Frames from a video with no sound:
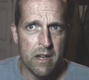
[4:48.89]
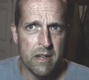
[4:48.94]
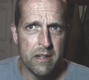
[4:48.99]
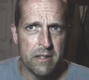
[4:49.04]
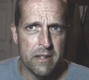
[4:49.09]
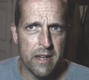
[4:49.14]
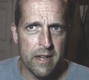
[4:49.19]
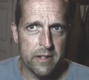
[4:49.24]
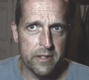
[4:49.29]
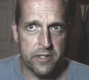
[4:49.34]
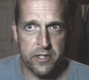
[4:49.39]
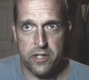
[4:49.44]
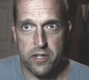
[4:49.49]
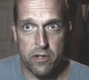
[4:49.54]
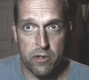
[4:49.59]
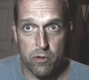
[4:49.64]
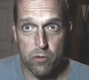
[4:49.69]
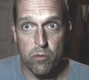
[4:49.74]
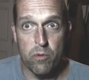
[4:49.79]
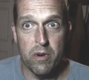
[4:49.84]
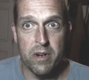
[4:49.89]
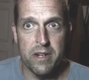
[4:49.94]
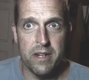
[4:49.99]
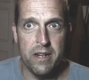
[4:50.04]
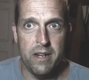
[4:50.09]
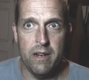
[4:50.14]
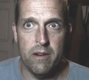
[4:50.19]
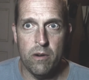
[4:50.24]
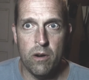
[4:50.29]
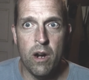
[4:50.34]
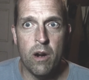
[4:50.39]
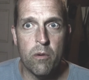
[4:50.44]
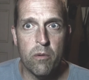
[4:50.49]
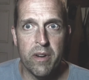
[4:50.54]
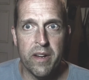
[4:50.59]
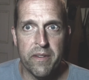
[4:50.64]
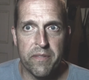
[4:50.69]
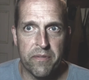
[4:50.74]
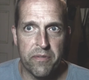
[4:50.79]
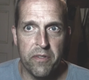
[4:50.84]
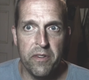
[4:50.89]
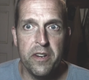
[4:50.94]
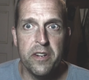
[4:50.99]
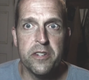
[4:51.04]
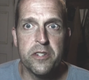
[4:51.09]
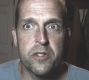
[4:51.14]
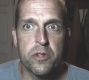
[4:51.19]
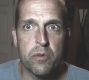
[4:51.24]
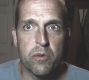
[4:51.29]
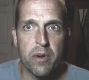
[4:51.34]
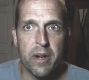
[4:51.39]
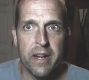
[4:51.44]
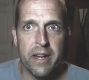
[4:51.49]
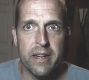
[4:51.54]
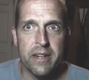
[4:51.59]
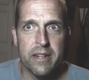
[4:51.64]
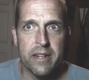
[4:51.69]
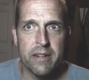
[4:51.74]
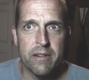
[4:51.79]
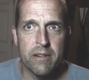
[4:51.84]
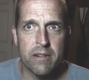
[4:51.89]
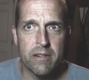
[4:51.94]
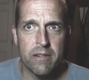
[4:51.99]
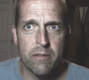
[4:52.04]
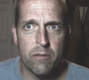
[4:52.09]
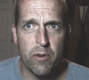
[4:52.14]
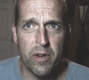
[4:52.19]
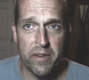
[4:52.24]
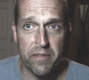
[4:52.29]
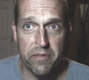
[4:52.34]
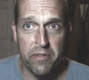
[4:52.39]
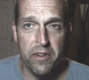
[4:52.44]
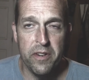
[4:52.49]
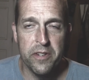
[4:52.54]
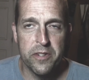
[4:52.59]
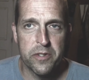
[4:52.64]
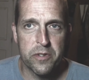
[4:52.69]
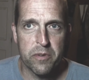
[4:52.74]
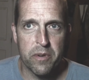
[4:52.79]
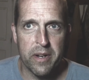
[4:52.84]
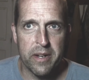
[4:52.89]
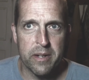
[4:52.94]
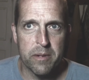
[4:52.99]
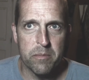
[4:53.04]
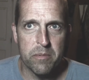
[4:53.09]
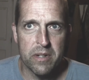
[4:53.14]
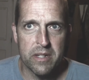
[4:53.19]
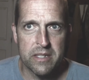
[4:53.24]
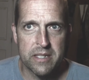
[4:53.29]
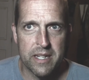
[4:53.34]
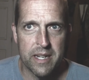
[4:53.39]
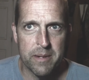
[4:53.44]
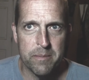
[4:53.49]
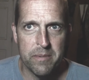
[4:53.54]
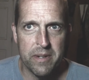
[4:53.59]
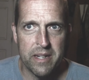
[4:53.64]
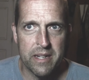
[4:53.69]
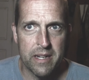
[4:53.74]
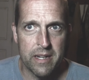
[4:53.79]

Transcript: not sure what it refrigerated, but of